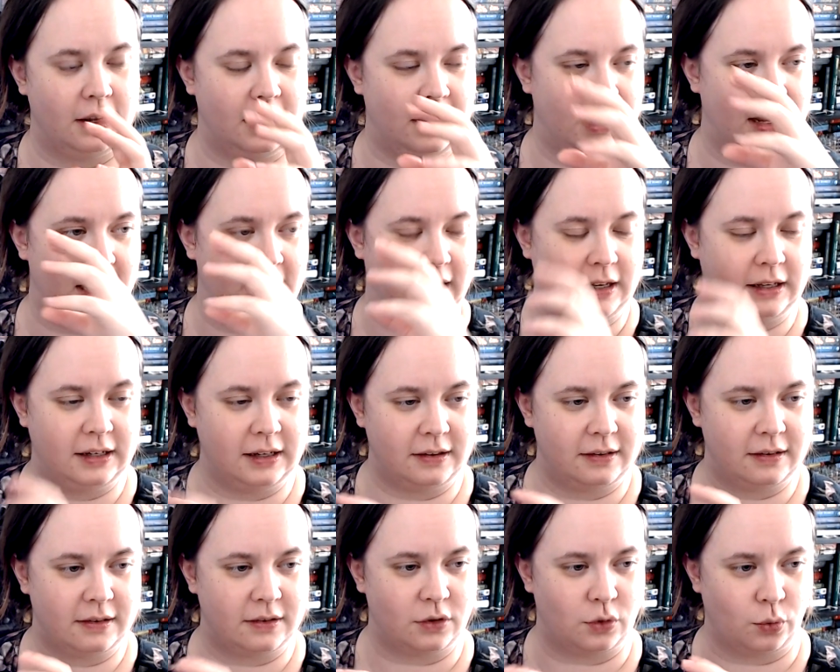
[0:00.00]
in
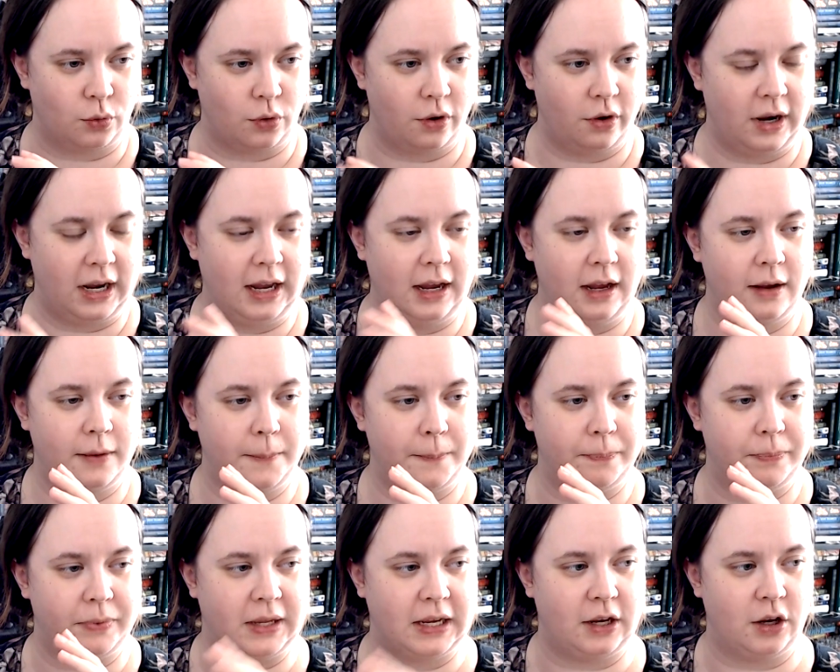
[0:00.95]
this story
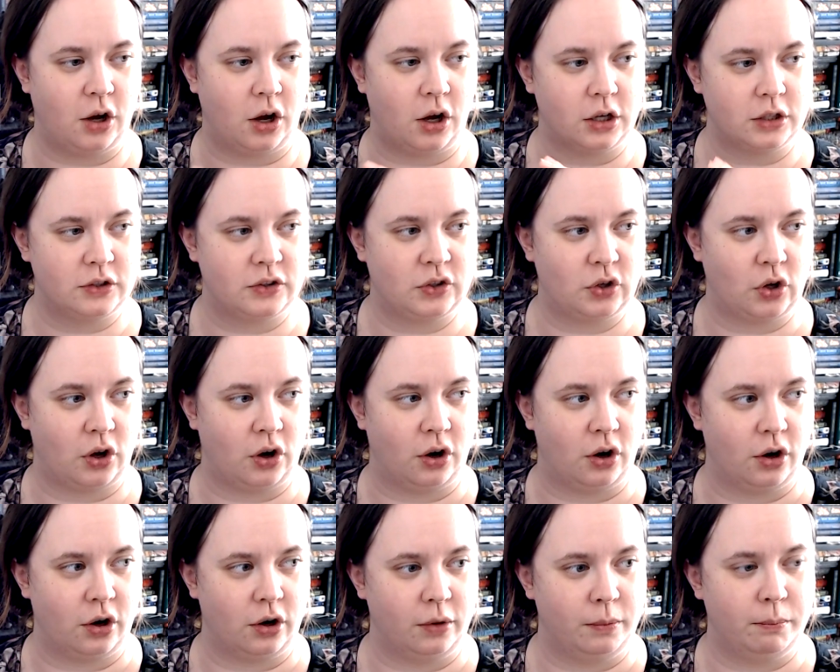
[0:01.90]
the gods
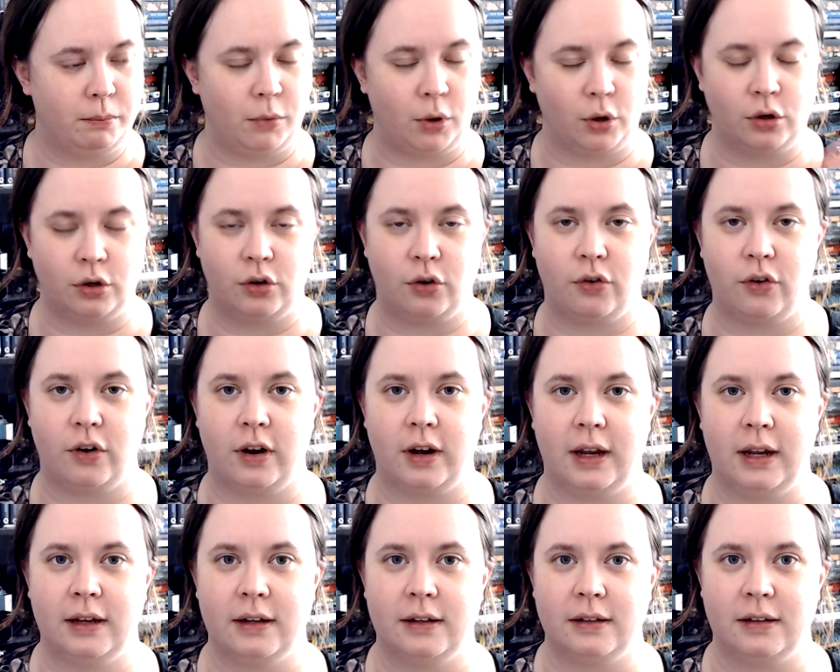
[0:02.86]
are
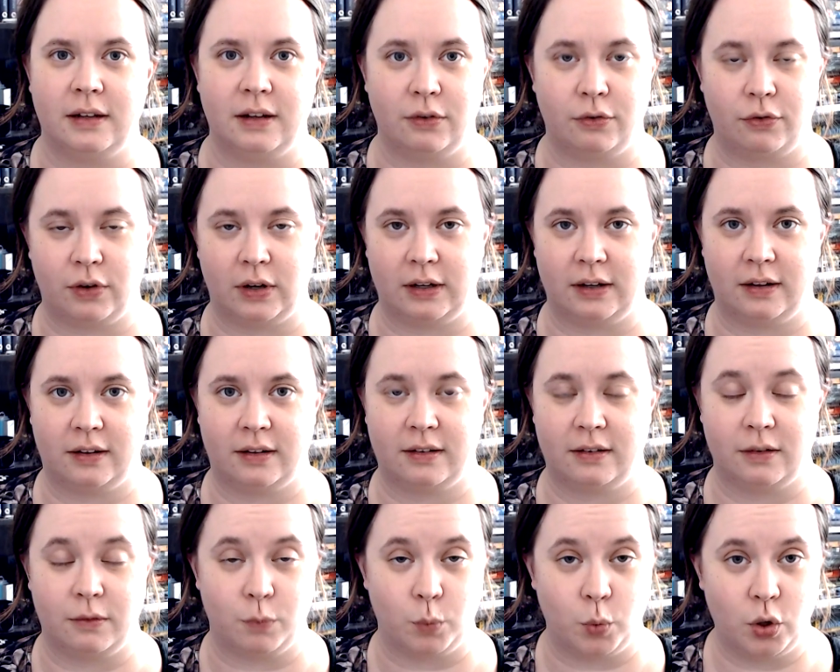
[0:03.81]
monitoring different
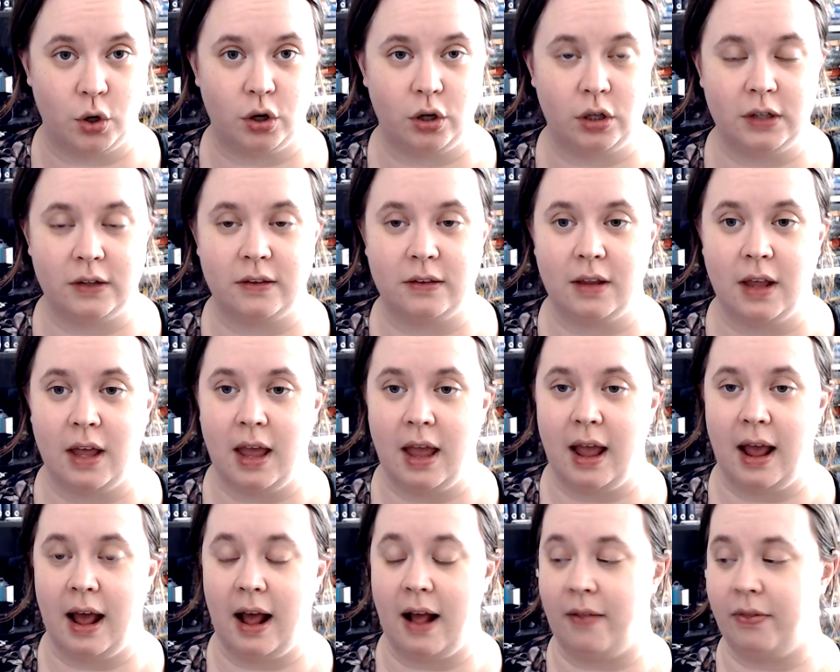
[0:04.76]
worlds,
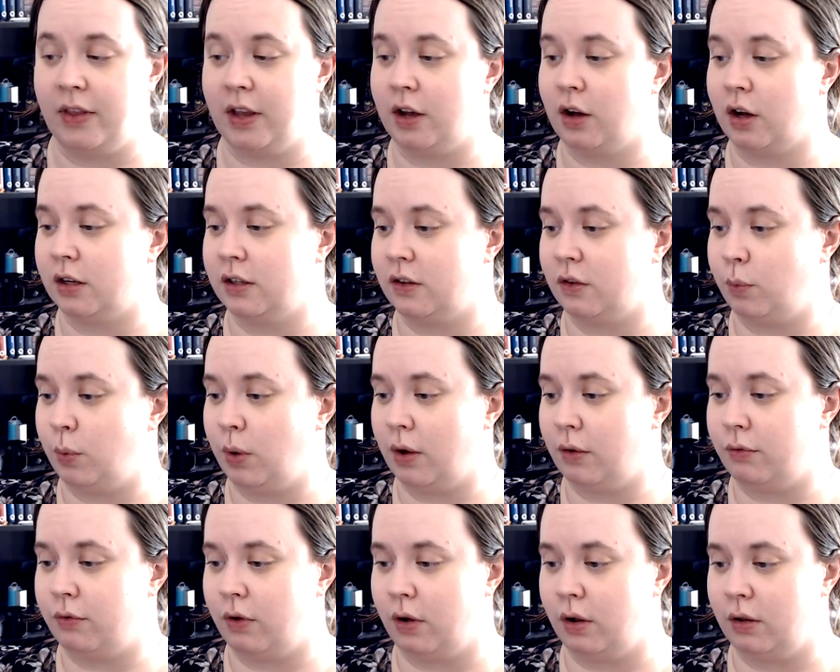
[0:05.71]
and the goddess we are
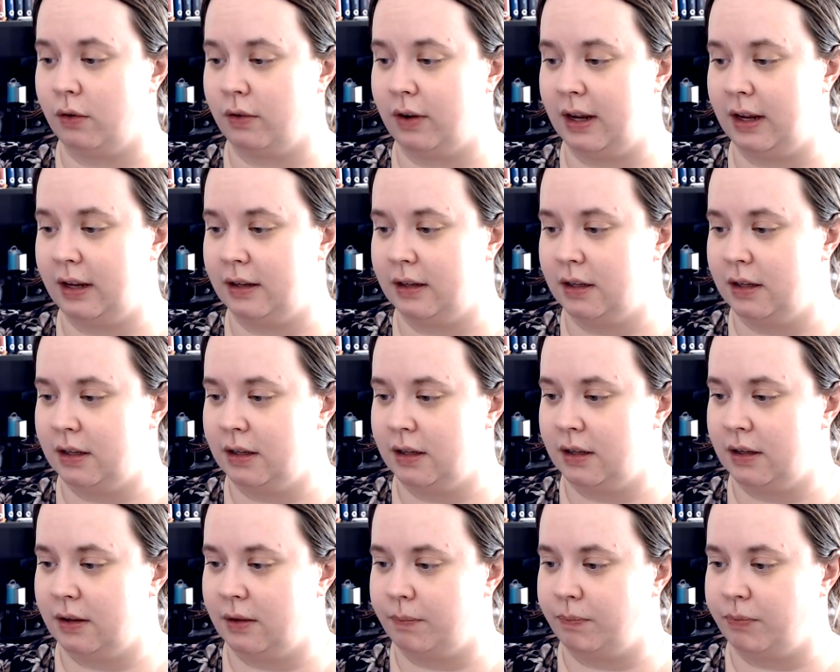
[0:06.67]
following,
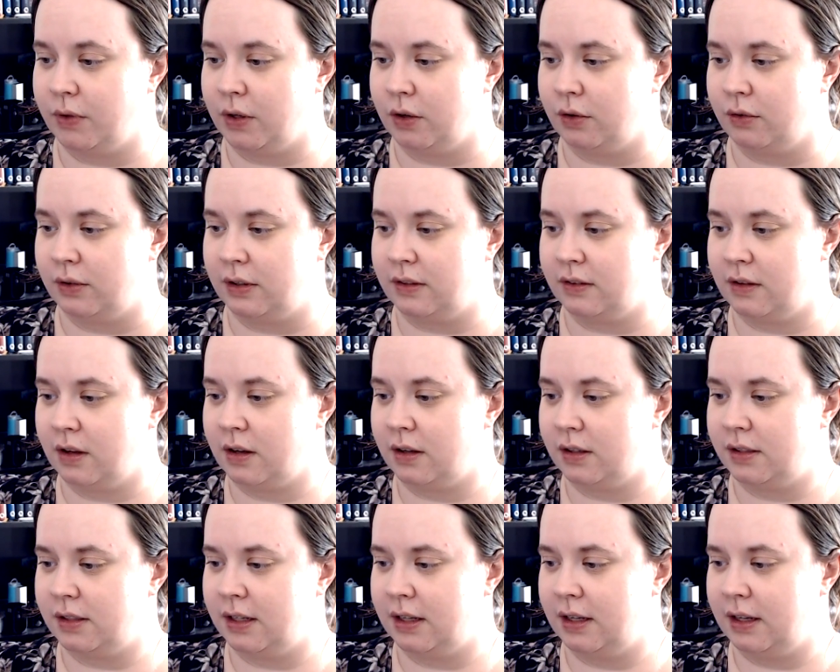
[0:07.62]

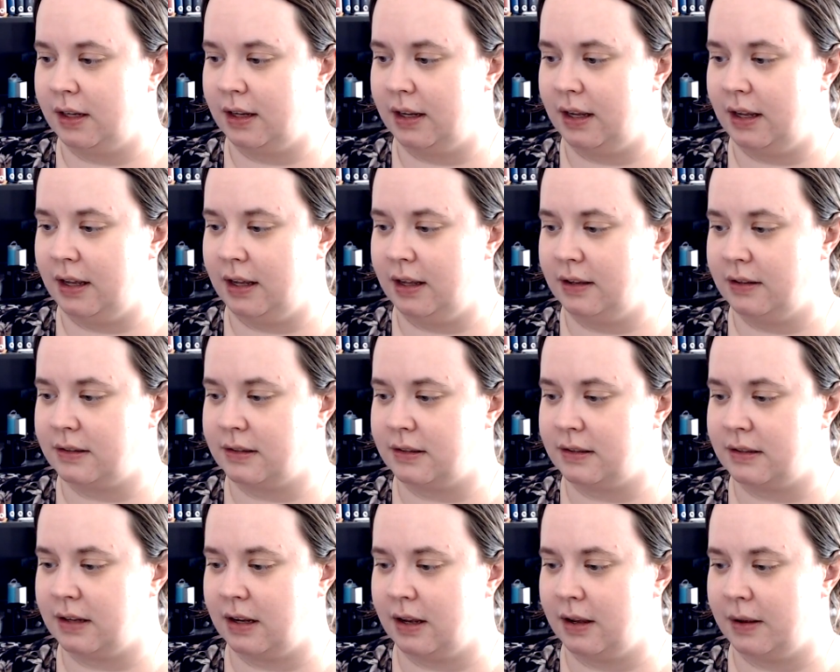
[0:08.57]
Restarte,
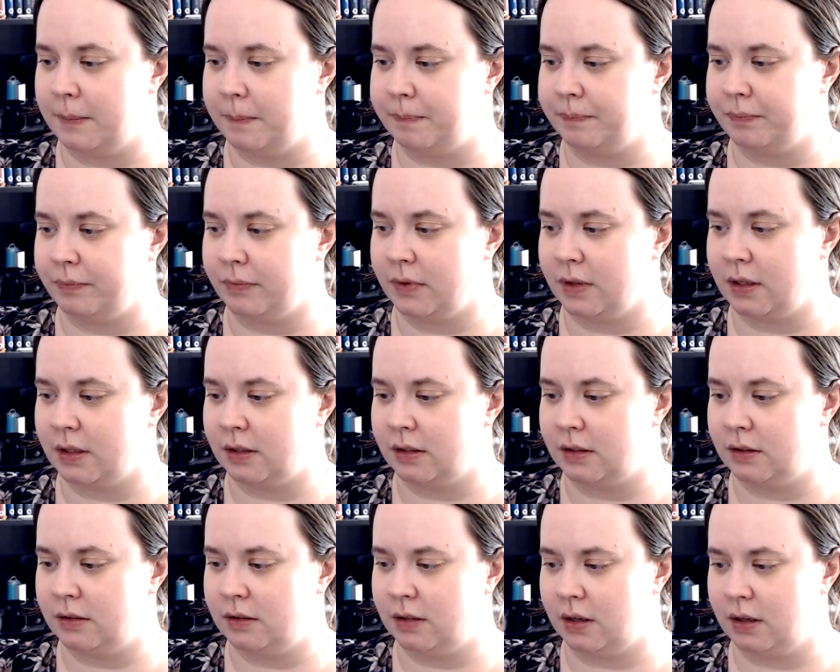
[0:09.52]
is
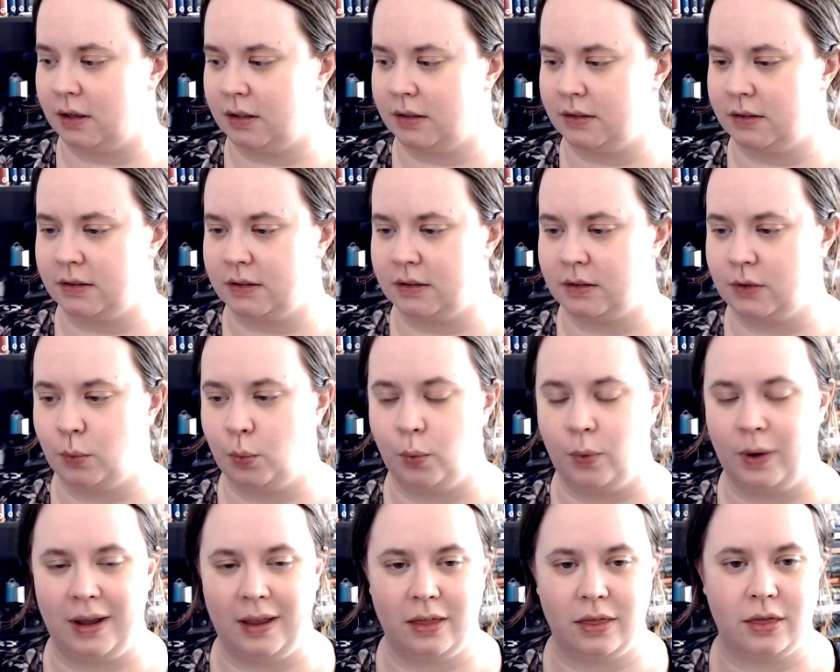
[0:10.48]
tasked
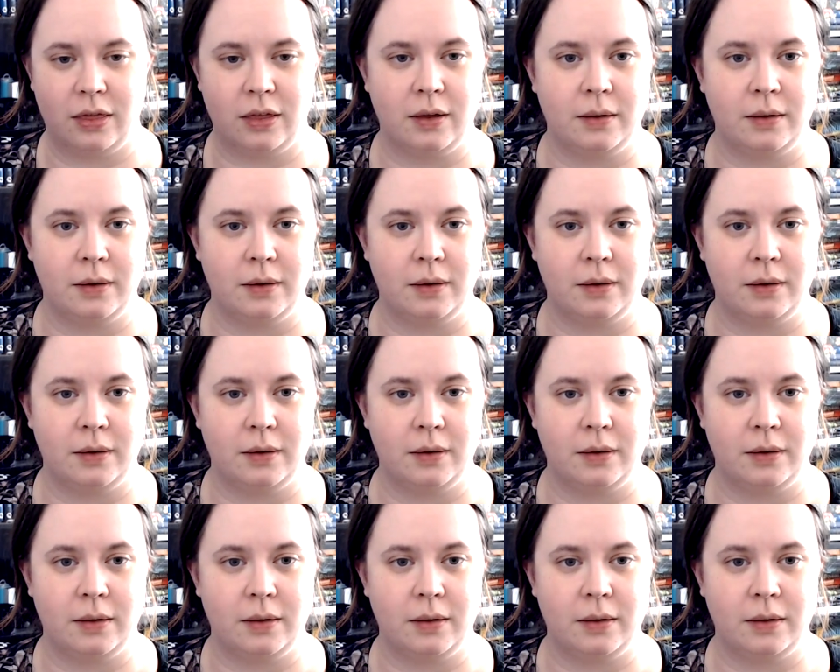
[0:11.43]
with